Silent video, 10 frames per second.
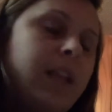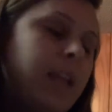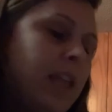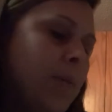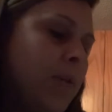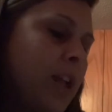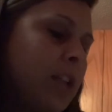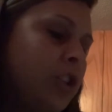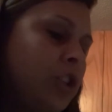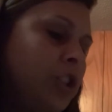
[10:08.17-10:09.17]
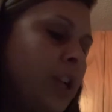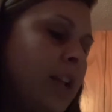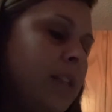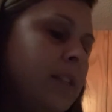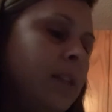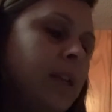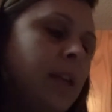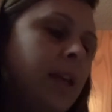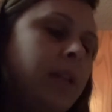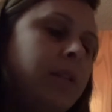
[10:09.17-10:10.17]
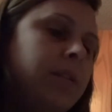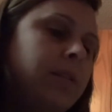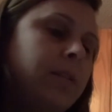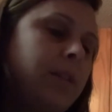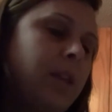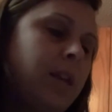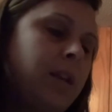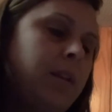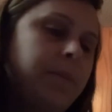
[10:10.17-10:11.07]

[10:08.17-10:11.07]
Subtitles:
animal that sheds its skin?